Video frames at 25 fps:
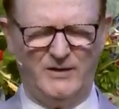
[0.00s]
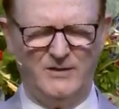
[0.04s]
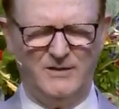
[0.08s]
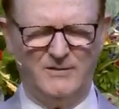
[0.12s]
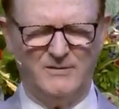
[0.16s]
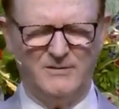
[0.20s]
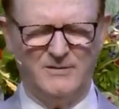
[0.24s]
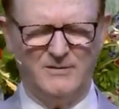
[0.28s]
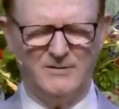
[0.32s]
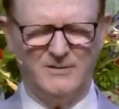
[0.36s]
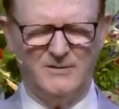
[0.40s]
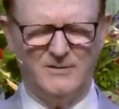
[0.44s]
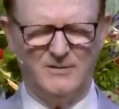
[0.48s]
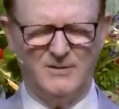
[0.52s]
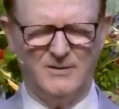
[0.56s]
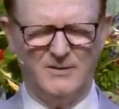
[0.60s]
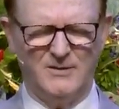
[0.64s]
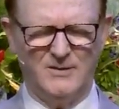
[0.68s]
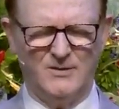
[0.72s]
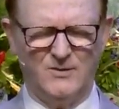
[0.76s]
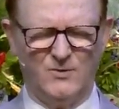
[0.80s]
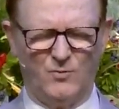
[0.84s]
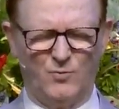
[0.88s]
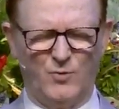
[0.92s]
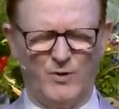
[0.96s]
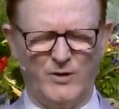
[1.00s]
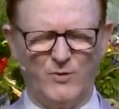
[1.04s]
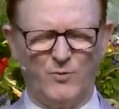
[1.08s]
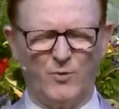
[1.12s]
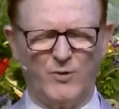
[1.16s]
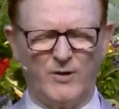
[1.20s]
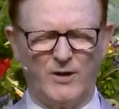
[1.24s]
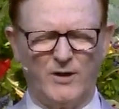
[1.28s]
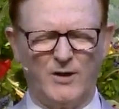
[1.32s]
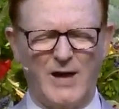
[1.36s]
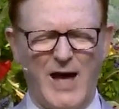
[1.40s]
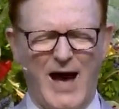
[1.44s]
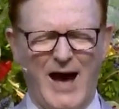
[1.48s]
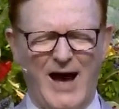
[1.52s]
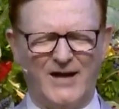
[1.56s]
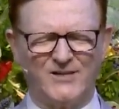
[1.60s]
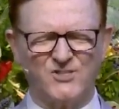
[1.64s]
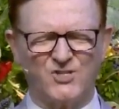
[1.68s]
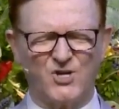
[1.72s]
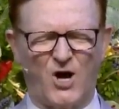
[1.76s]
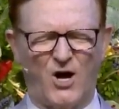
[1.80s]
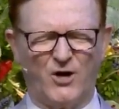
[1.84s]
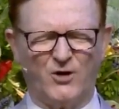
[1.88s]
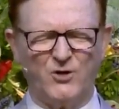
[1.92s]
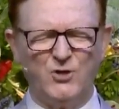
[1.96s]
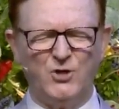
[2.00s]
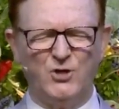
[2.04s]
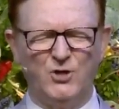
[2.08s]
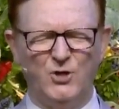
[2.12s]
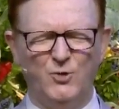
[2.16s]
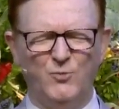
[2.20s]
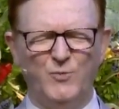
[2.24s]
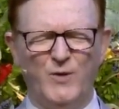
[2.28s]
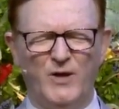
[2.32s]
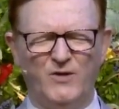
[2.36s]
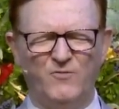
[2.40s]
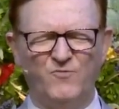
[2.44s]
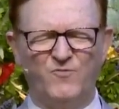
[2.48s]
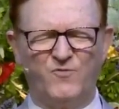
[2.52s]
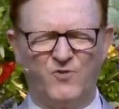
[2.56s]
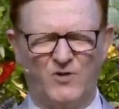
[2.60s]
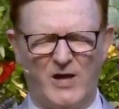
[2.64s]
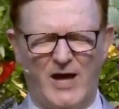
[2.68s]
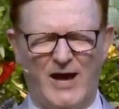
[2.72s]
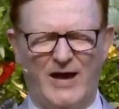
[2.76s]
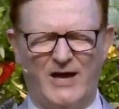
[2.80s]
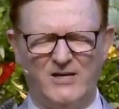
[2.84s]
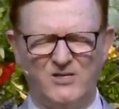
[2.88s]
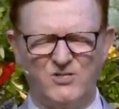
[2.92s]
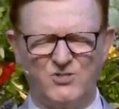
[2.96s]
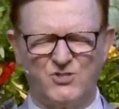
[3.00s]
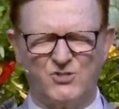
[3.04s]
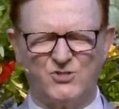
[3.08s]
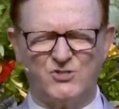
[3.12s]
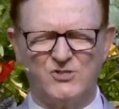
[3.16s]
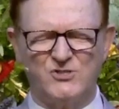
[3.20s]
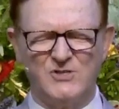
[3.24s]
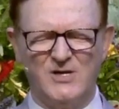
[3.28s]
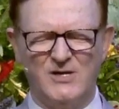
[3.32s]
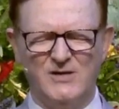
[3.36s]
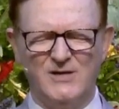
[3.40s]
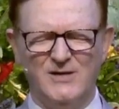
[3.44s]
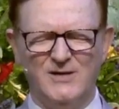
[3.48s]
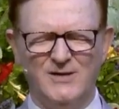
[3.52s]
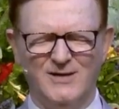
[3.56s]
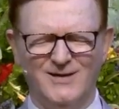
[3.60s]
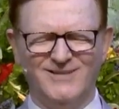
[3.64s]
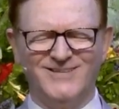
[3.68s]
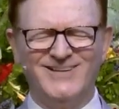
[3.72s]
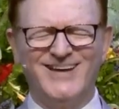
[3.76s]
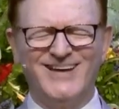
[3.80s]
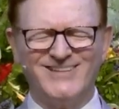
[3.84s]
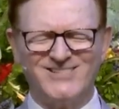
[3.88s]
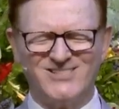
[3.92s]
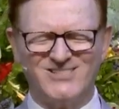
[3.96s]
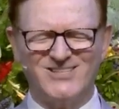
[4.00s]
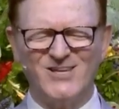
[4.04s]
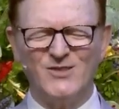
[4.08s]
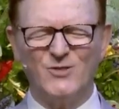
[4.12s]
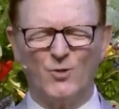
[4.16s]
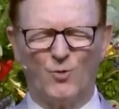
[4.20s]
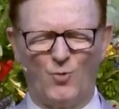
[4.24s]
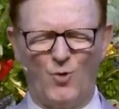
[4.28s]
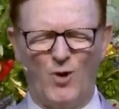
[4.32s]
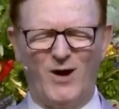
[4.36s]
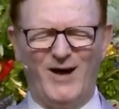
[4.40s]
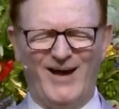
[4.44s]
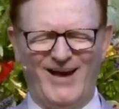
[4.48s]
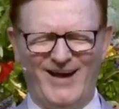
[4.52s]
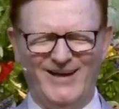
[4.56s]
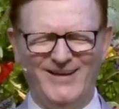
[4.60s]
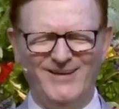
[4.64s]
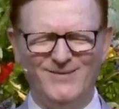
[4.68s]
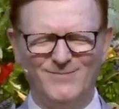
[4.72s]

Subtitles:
We realize our human flesh gets in the way.